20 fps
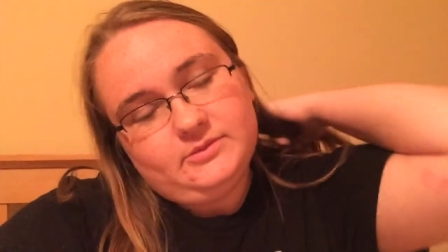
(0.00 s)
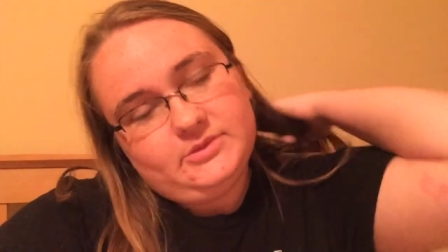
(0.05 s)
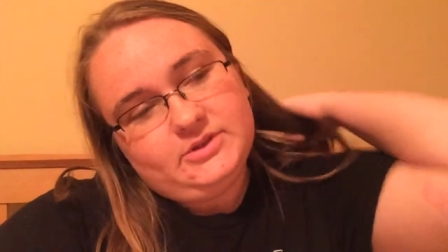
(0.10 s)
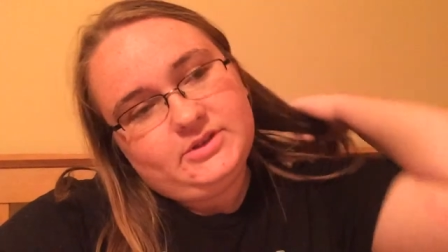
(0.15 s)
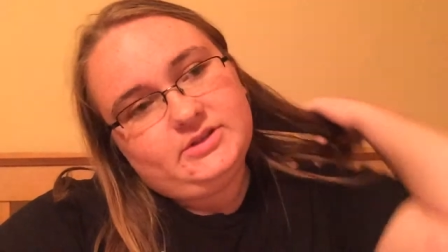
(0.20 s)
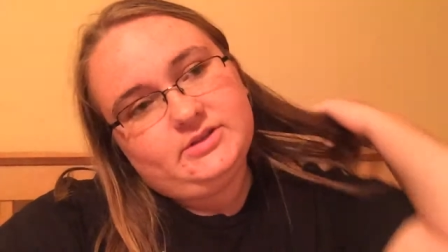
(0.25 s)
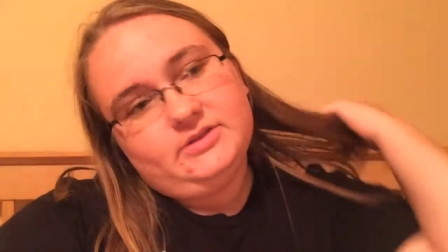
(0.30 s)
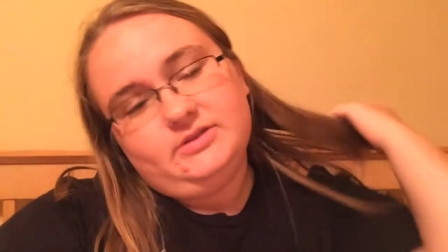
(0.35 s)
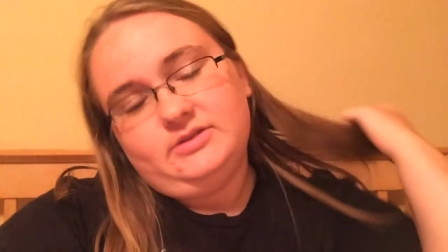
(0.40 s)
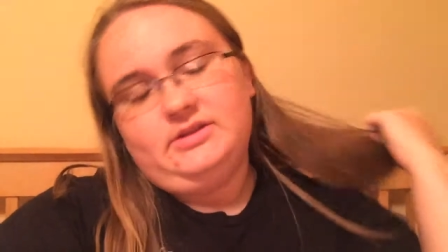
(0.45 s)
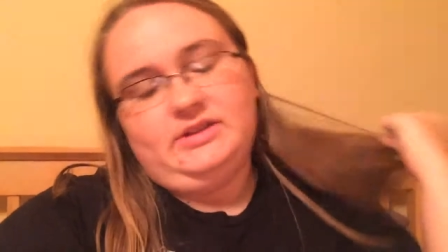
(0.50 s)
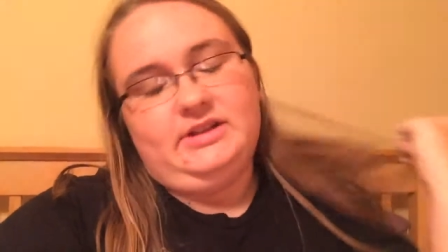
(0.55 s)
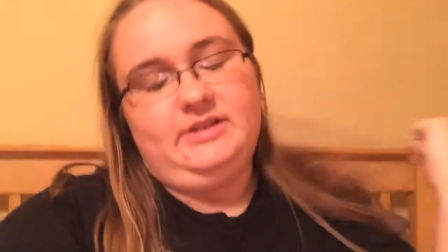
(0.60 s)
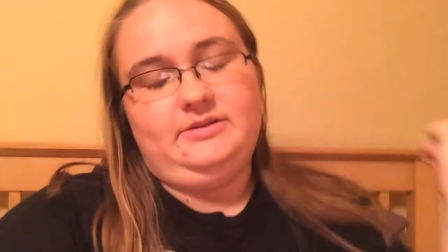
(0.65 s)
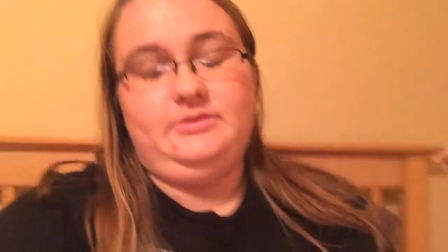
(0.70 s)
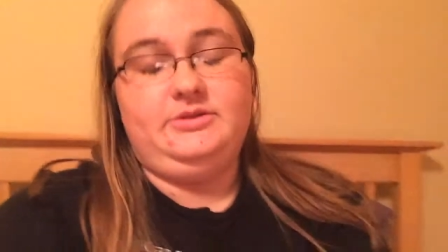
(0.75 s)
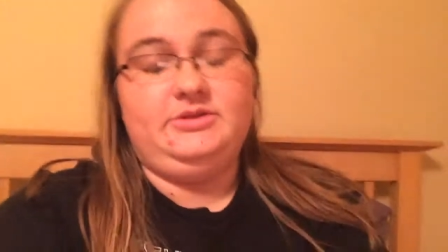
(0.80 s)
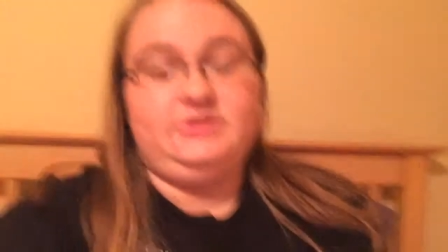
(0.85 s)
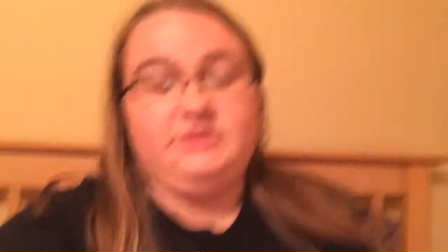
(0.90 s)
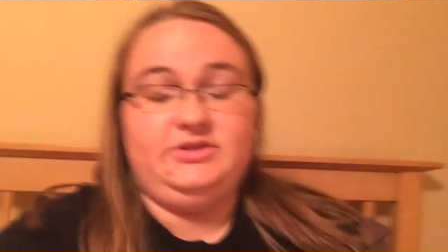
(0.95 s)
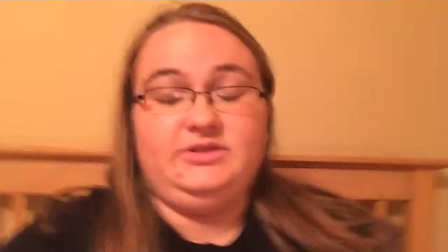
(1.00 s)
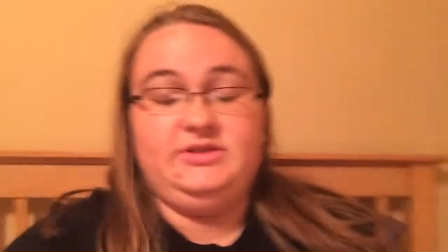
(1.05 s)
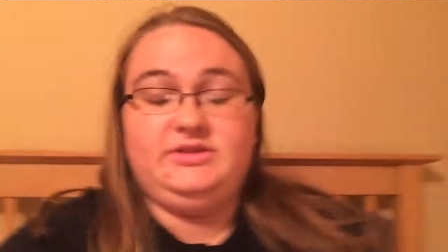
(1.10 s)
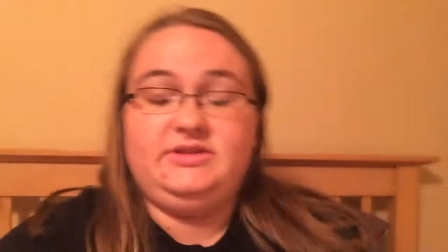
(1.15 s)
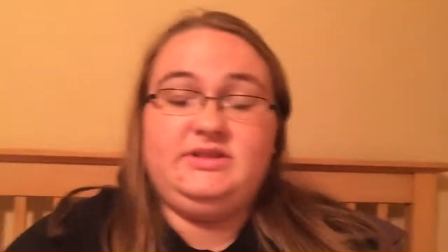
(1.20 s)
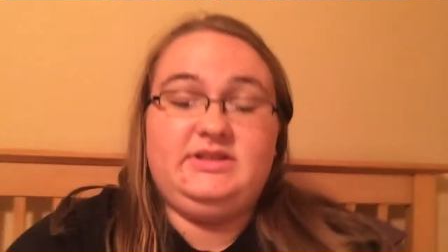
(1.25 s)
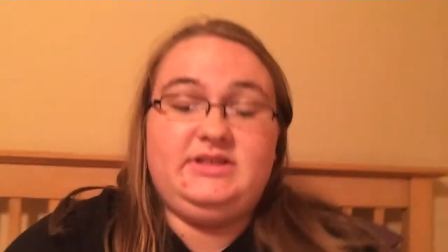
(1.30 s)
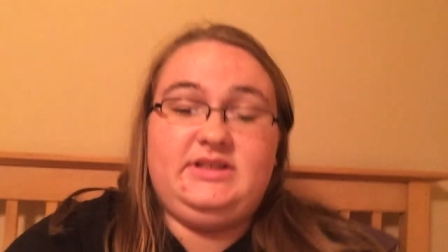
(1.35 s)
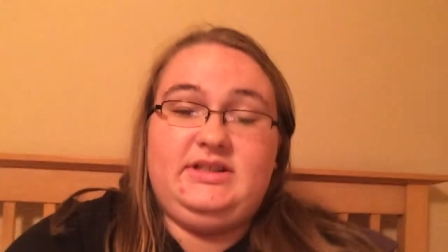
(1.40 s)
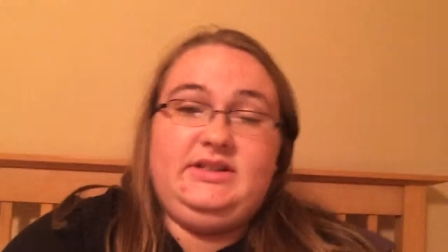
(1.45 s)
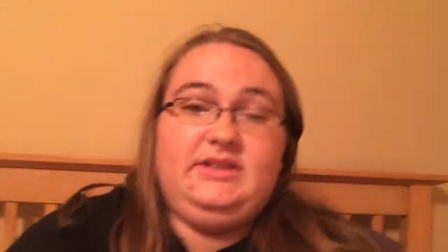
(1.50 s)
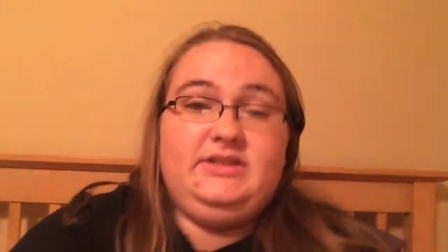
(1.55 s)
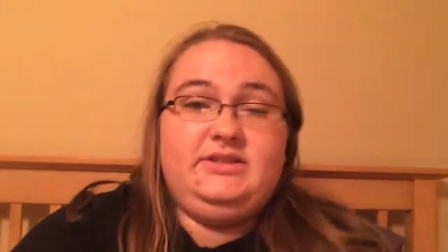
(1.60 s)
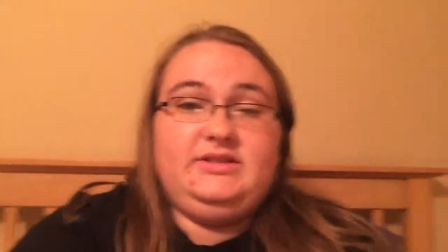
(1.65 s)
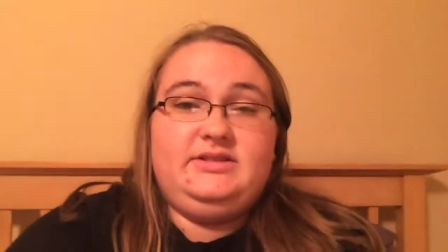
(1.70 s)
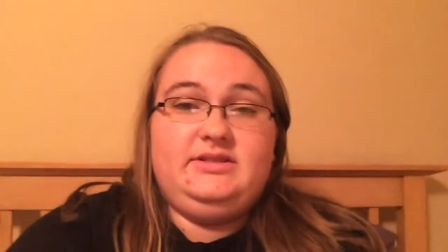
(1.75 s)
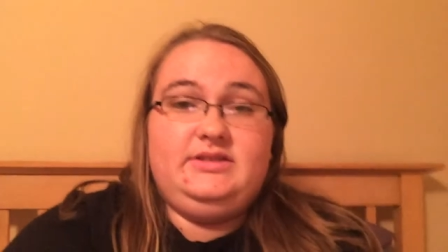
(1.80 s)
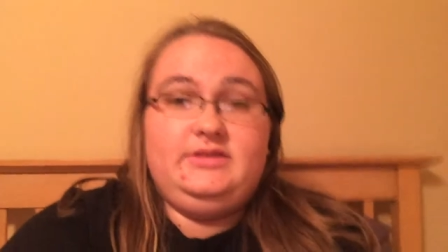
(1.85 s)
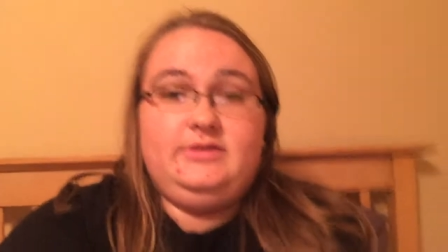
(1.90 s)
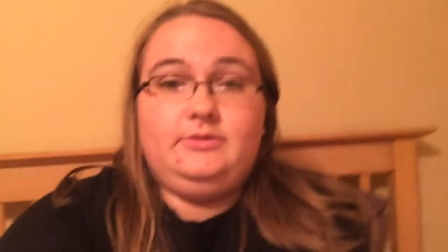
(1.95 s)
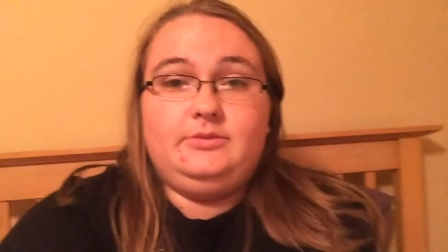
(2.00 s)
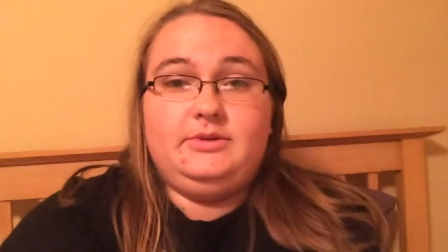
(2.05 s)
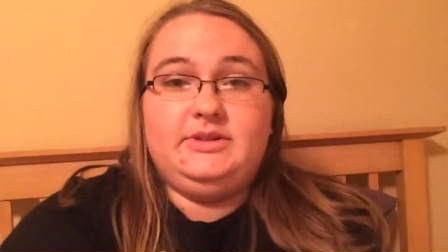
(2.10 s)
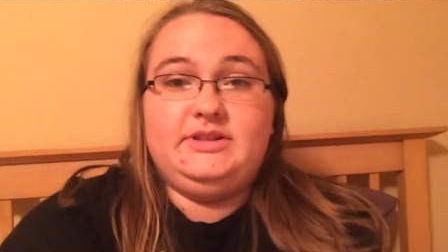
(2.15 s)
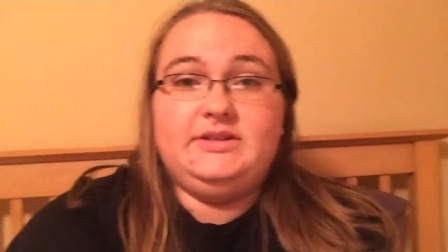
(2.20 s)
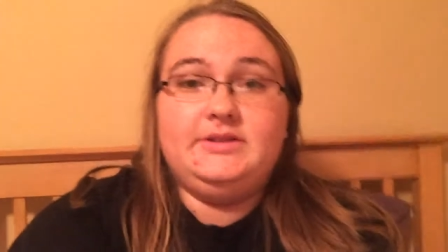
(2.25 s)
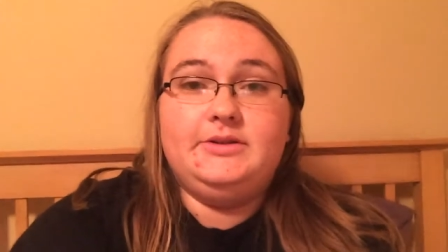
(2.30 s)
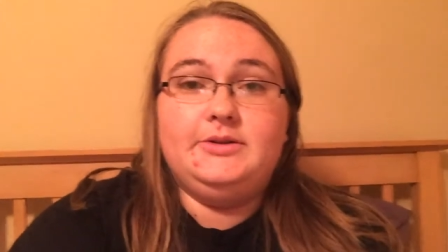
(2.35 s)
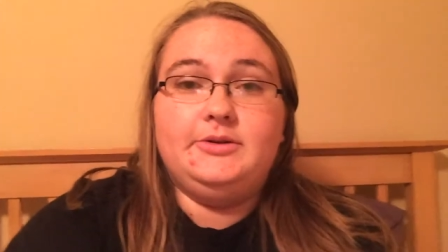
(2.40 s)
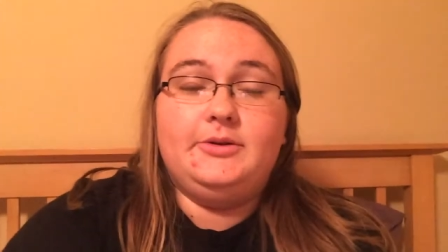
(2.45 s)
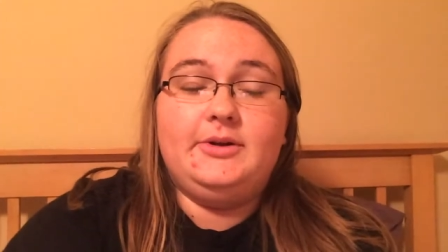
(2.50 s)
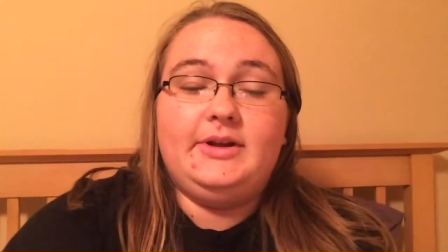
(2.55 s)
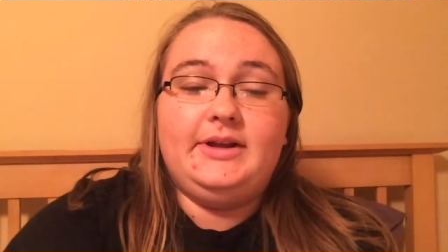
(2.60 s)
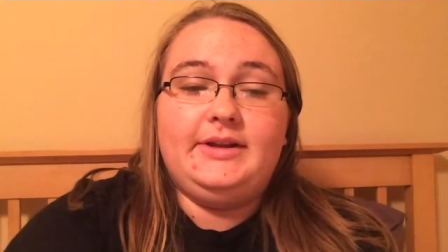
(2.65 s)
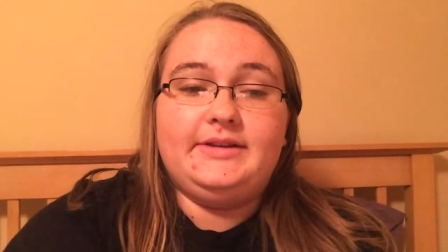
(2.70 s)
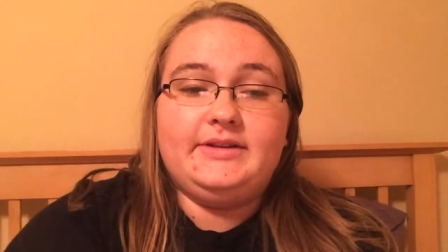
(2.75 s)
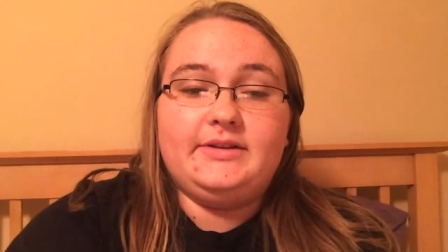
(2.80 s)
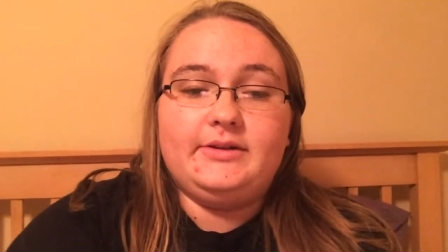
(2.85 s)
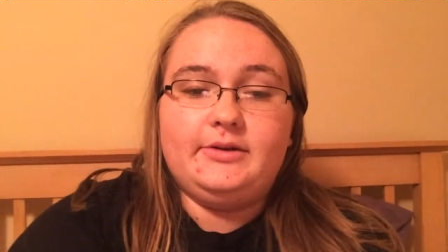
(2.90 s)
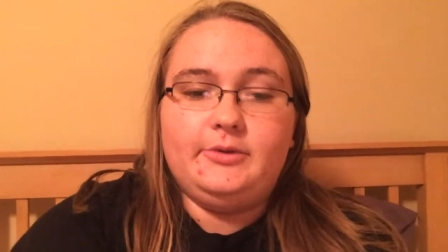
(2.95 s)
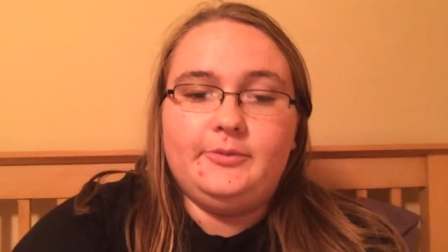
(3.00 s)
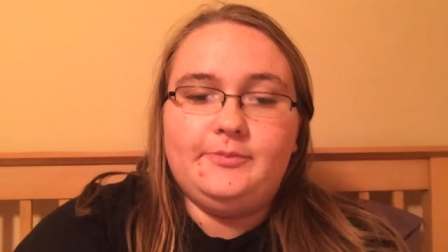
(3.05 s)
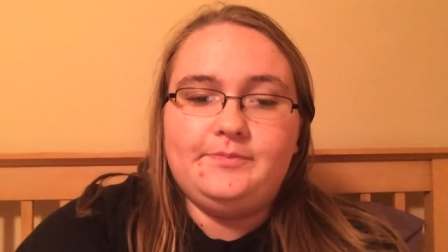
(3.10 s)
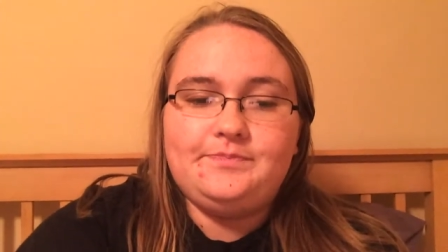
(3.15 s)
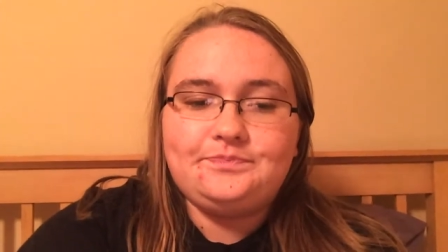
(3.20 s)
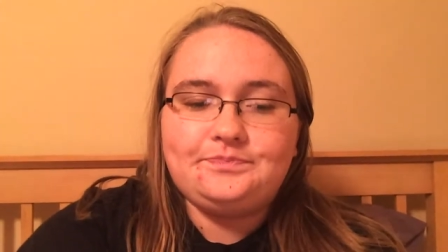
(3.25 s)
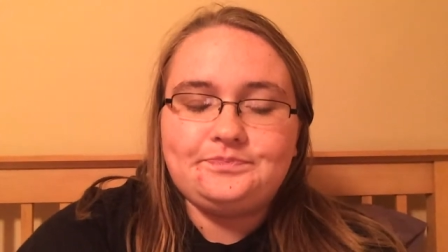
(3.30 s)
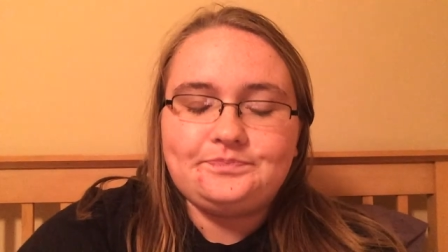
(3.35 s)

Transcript: I was just I just didn't know what to do, and so.